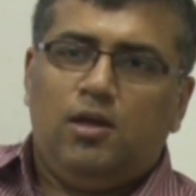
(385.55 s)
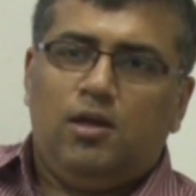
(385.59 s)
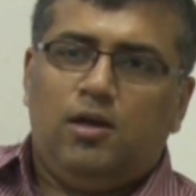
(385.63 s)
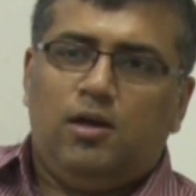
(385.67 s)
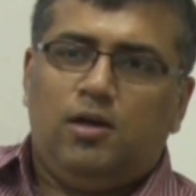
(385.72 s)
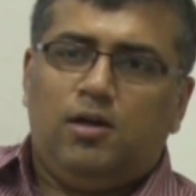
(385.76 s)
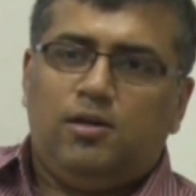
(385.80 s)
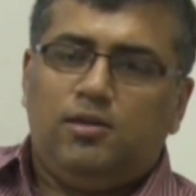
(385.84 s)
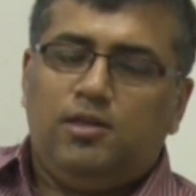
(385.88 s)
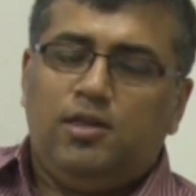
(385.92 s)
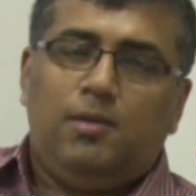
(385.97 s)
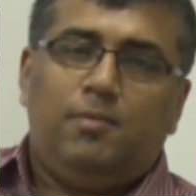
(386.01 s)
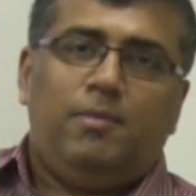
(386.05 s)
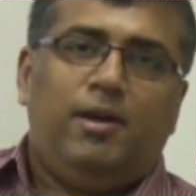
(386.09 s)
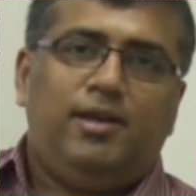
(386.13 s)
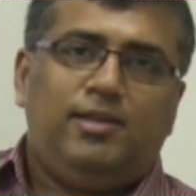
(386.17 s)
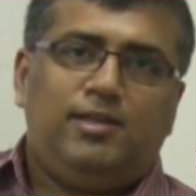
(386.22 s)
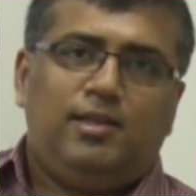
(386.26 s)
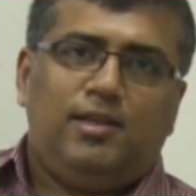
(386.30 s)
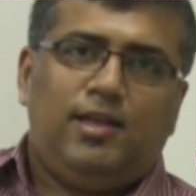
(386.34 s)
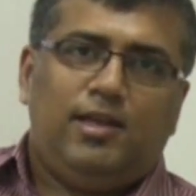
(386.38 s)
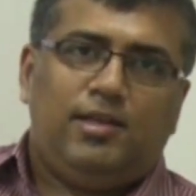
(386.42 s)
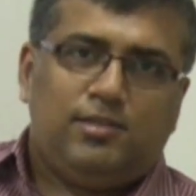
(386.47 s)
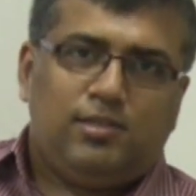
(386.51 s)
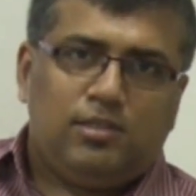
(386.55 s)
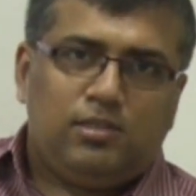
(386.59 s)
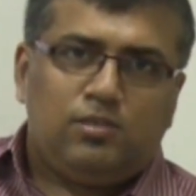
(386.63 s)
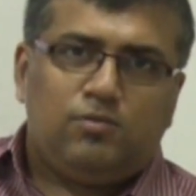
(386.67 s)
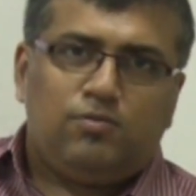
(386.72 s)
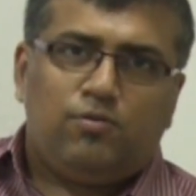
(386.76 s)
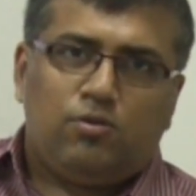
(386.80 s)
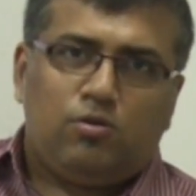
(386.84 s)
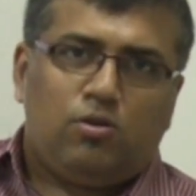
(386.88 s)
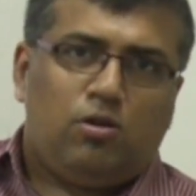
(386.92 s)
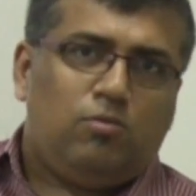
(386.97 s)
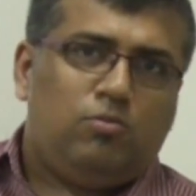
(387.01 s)
the MIT license
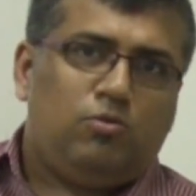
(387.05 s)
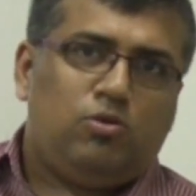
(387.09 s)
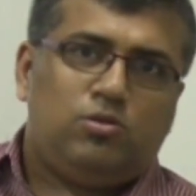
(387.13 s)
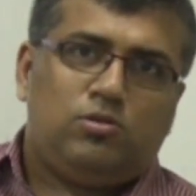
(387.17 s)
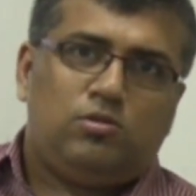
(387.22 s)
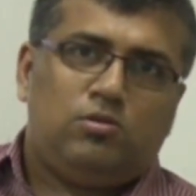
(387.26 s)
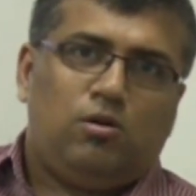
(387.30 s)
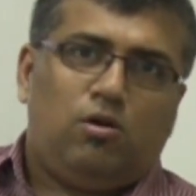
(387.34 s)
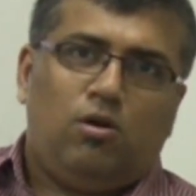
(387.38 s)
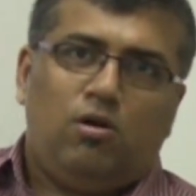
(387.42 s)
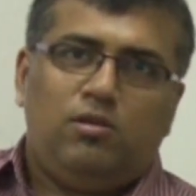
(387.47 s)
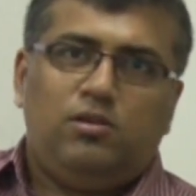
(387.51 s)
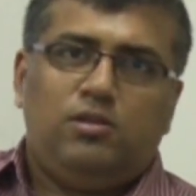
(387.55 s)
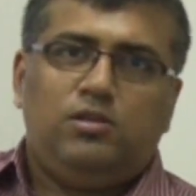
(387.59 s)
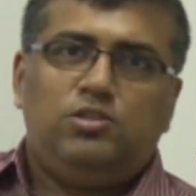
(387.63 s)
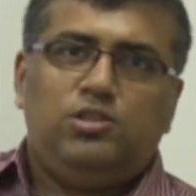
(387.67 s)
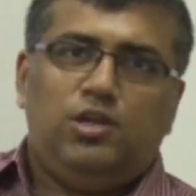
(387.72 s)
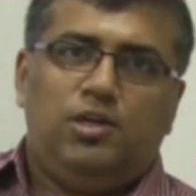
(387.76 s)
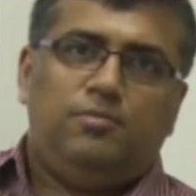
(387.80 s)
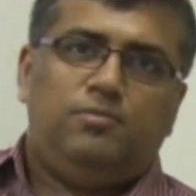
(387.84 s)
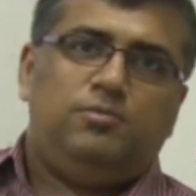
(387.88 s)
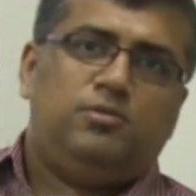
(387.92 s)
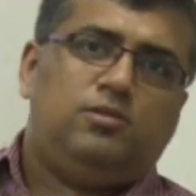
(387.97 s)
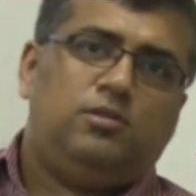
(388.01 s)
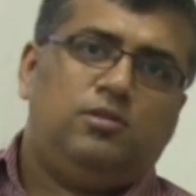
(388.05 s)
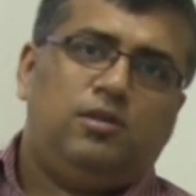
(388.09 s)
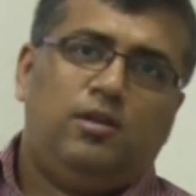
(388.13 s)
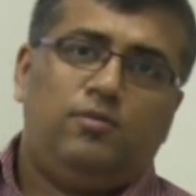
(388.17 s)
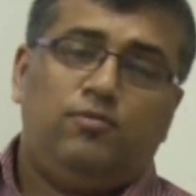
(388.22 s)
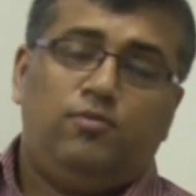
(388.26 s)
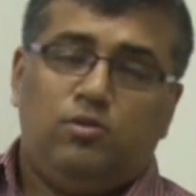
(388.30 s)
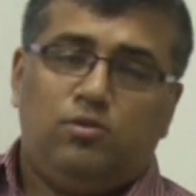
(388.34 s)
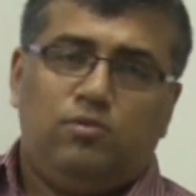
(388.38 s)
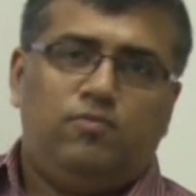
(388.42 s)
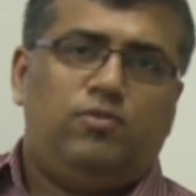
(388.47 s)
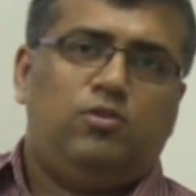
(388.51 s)
for almost all the gems
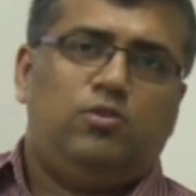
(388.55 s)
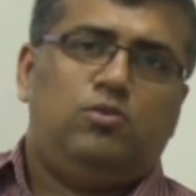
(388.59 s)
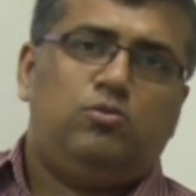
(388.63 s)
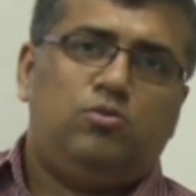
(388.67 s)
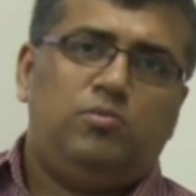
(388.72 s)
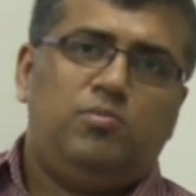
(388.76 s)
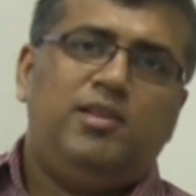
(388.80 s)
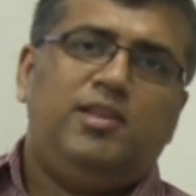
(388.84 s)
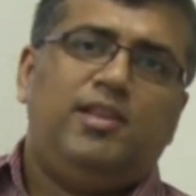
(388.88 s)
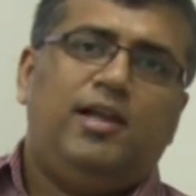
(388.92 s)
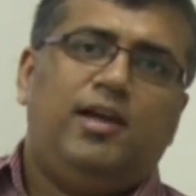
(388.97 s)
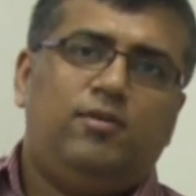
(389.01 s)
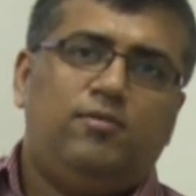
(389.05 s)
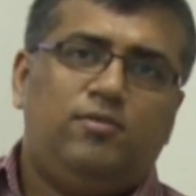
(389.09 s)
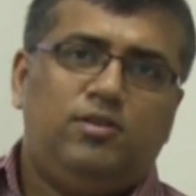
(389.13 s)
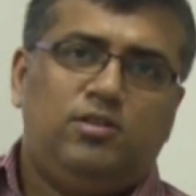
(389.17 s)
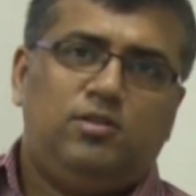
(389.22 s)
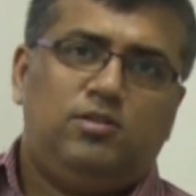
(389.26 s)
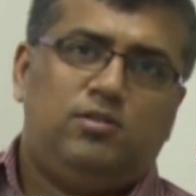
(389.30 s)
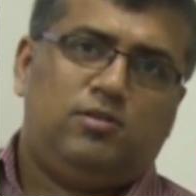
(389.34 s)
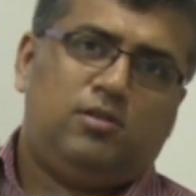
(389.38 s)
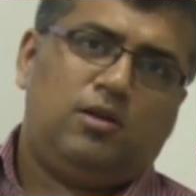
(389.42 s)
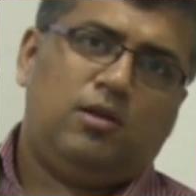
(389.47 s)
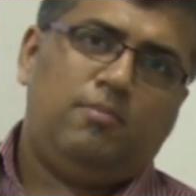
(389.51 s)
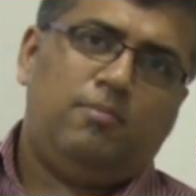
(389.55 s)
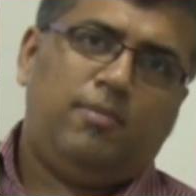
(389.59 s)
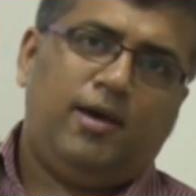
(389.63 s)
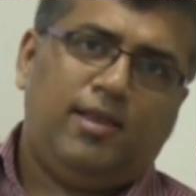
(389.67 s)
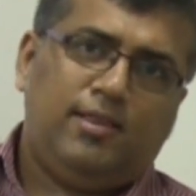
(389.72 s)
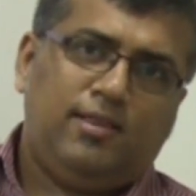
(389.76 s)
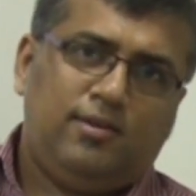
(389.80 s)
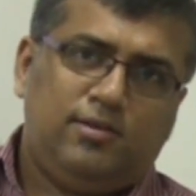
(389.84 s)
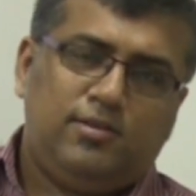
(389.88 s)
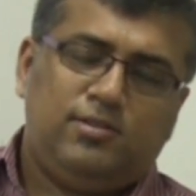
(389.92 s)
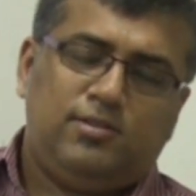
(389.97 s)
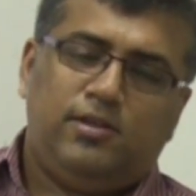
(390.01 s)
and for the Ruby language
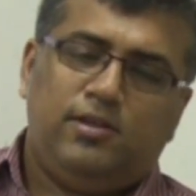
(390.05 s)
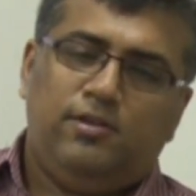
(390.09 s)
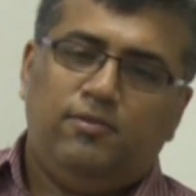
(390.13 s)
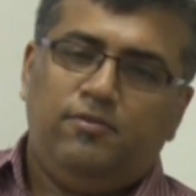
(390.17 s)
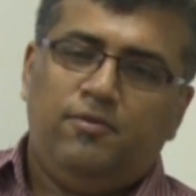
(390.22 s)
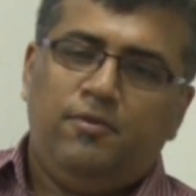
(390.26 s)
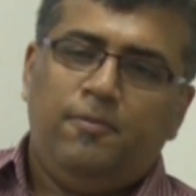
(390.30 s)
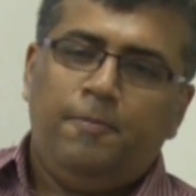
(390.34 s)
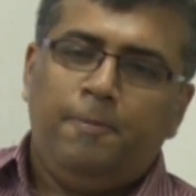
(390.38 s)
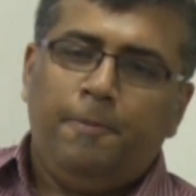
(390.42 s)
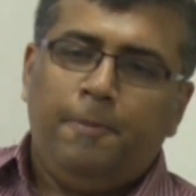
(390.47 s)
compiler itself.